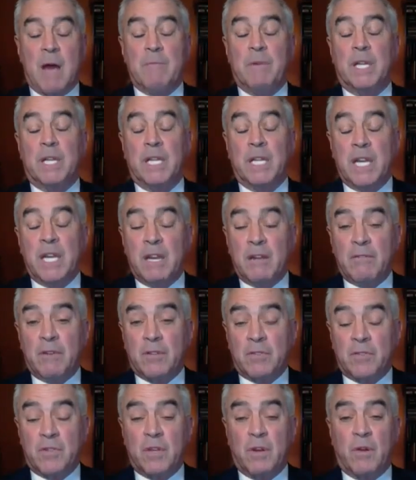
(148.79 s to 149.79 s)
I believe
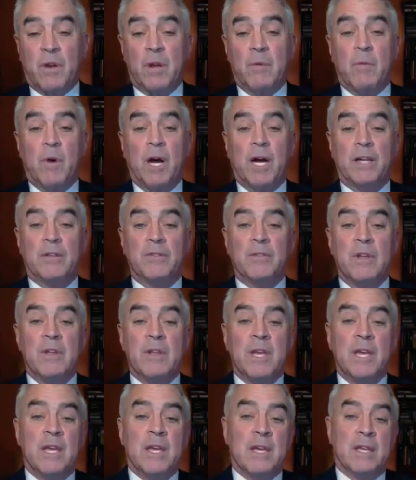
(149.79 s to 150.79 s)
his theory was
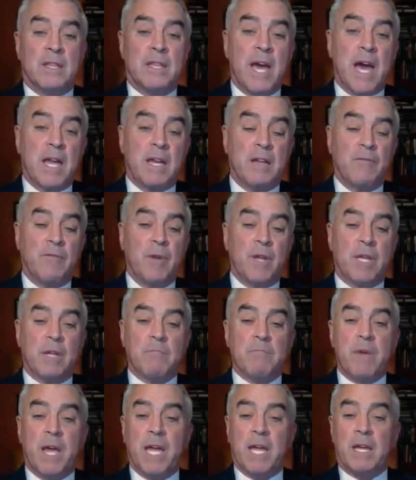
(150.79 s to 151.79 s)
that if we
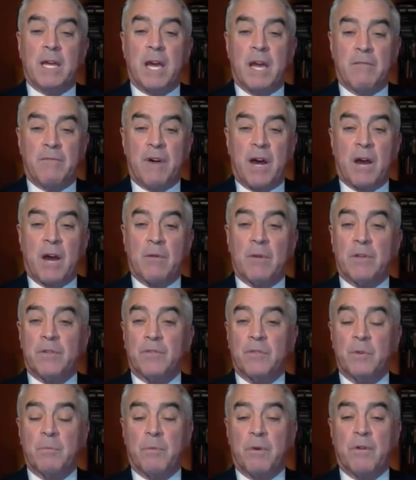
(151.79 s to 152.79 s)
can make a virus
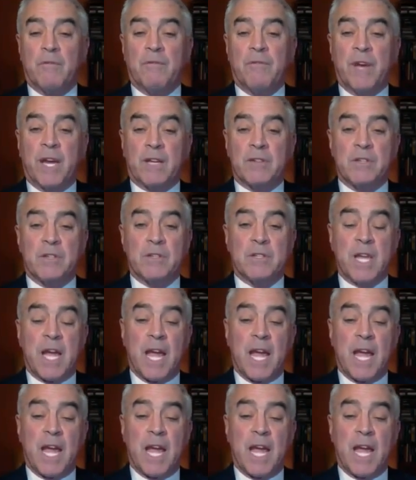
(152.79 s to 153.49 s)
super infectious